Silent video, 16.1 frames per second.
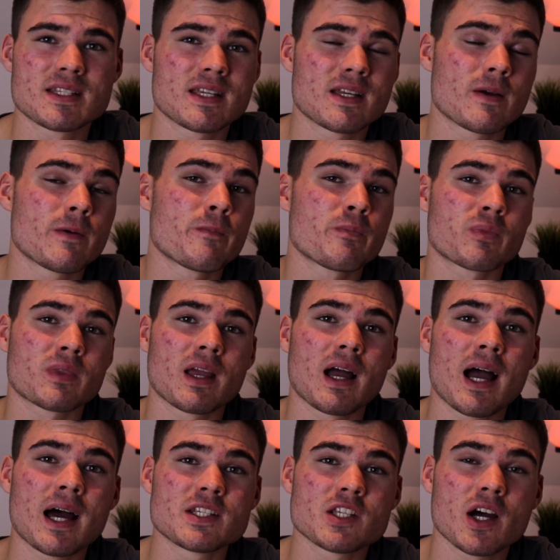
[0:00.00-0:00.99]
it,
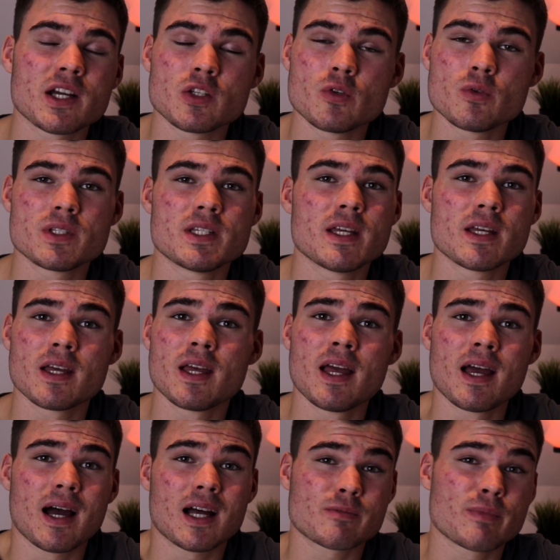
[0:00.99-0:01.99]
and I used it
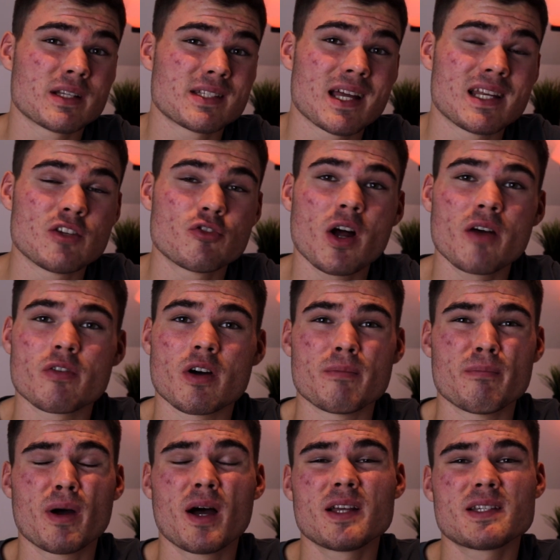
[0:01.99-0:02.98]
as my daily driver, and
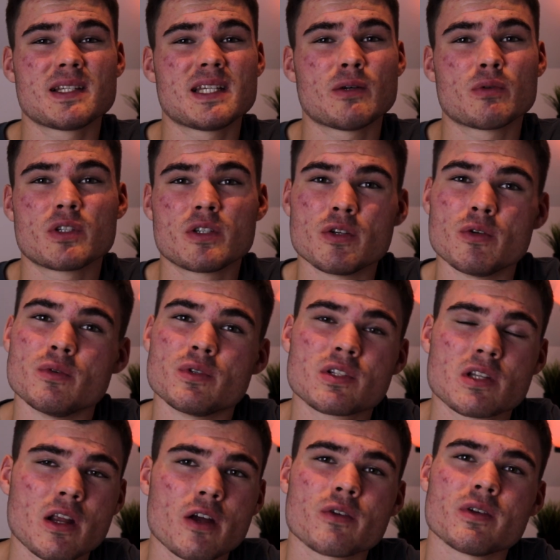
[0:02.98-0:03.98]
personally it was too slow.